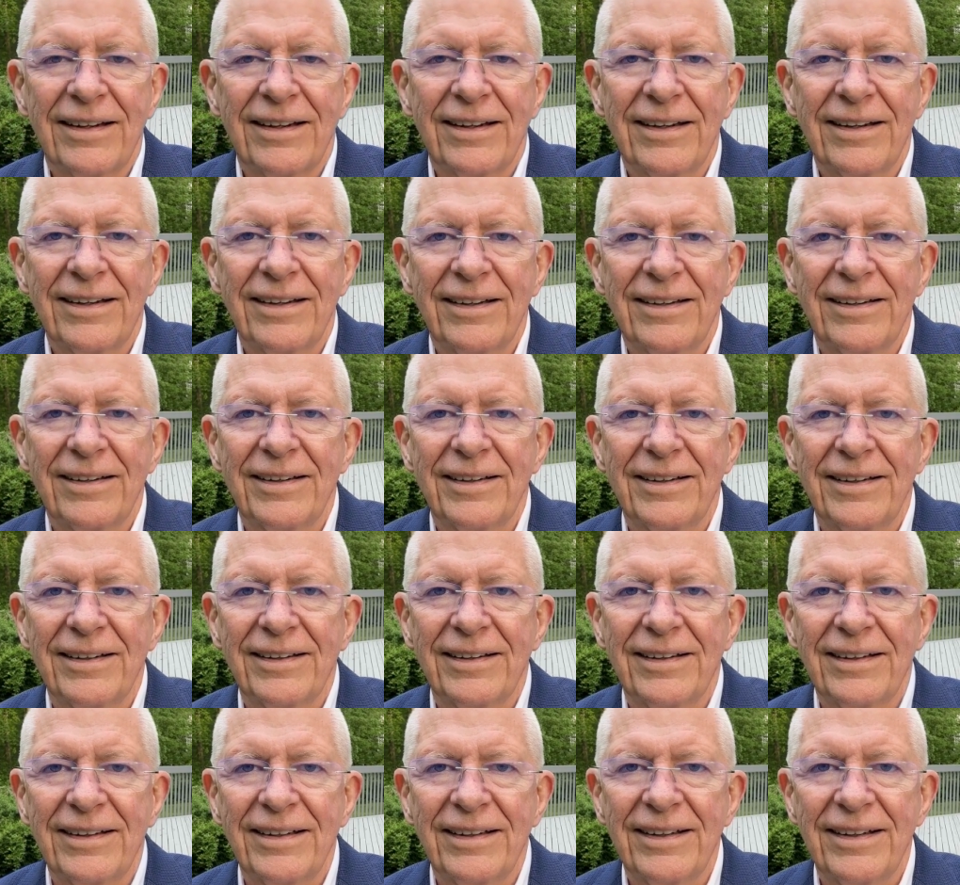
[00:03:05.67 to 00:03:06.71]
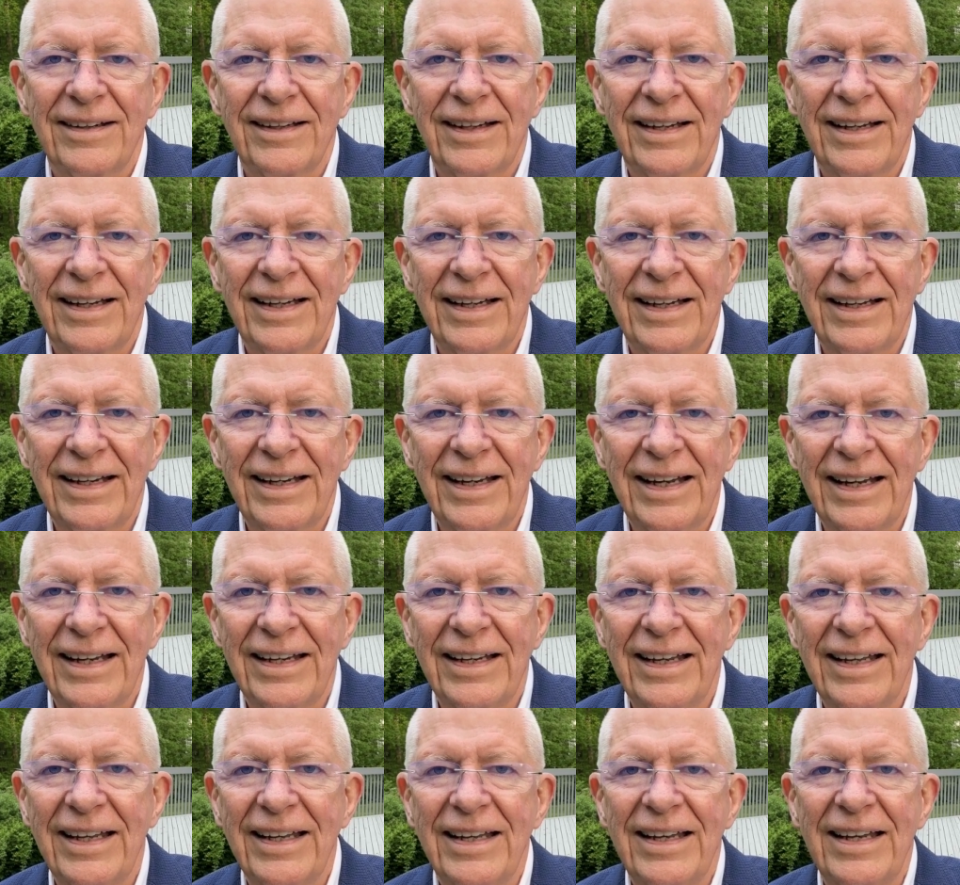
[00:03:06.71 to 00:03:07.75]

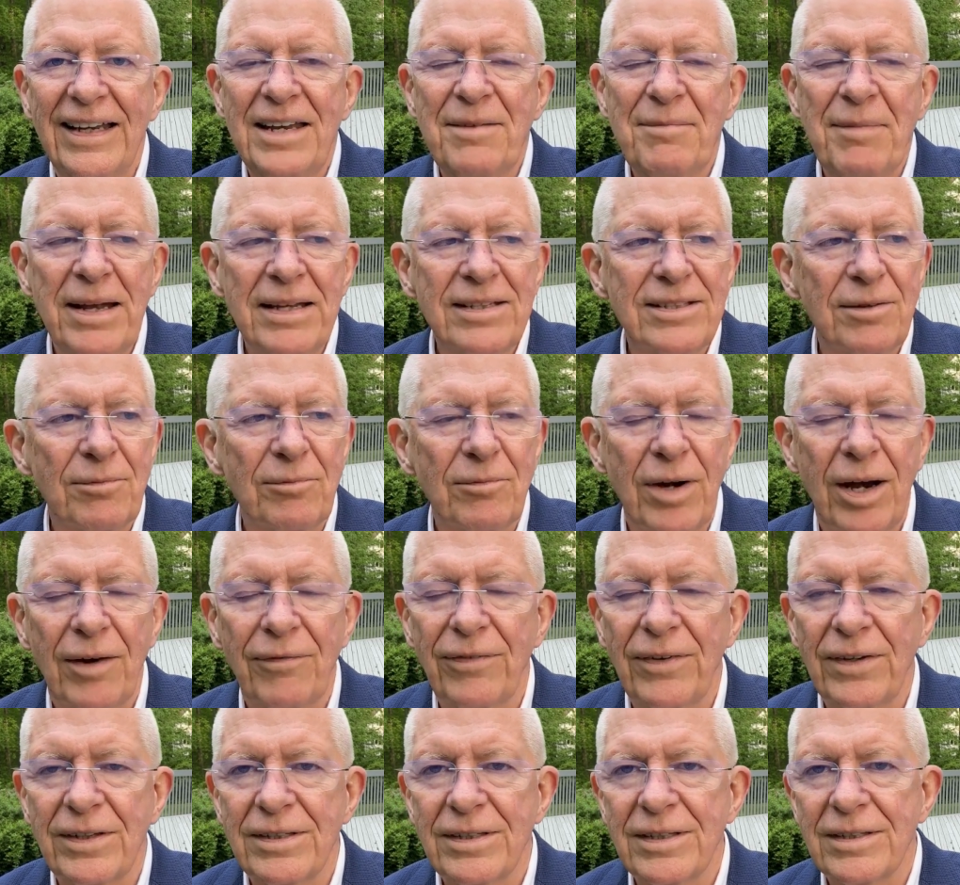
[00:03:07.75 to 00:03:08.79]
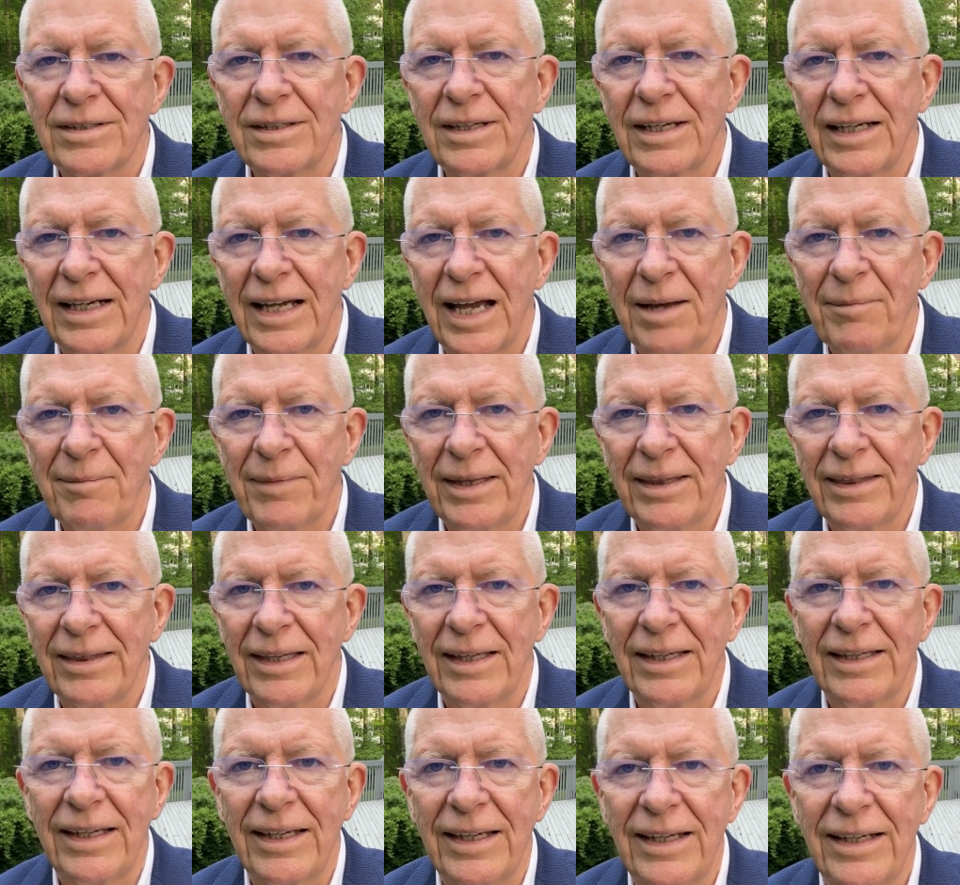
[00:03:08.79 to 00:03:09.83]
And he made some references, and it got me
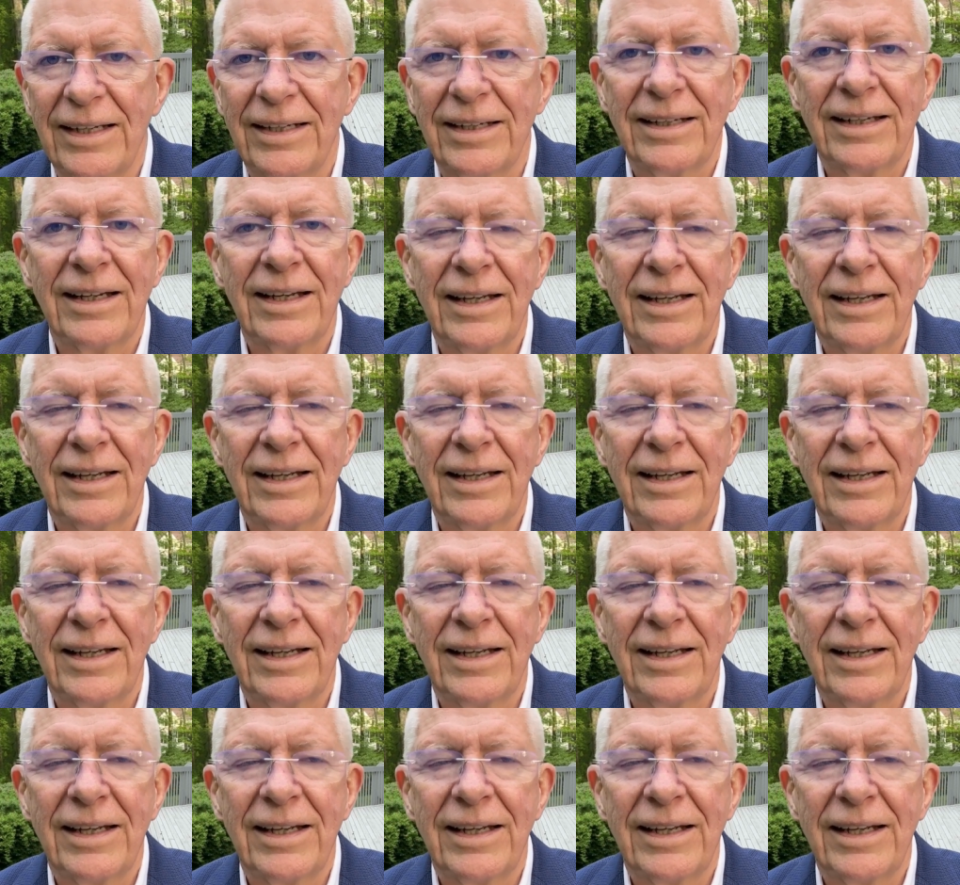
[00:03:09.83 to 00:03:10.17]
thinking. And